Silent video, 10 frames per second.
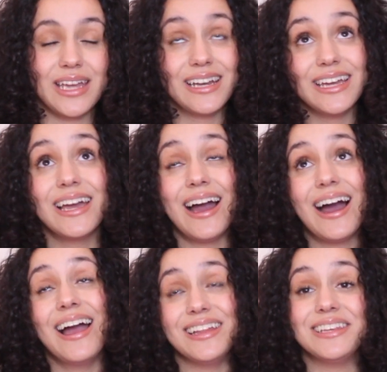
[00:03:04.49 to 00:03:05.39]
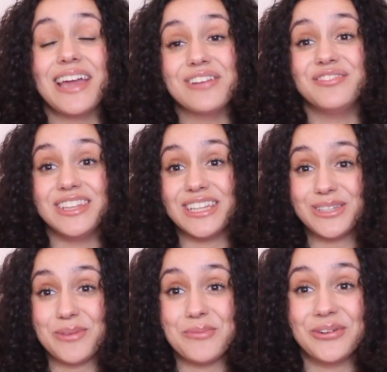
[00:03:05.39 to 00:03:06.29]
and I highly envy
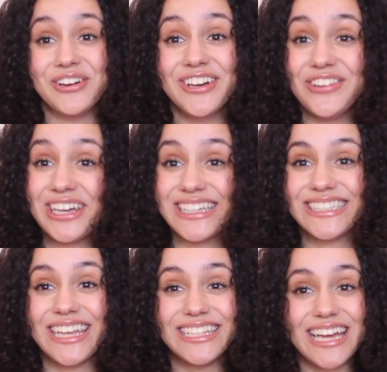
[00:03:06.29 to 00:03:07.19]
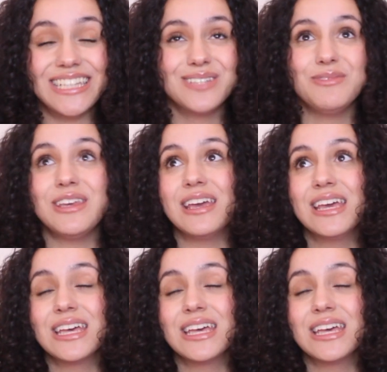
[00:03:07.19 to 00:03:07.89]
these people because they tend to be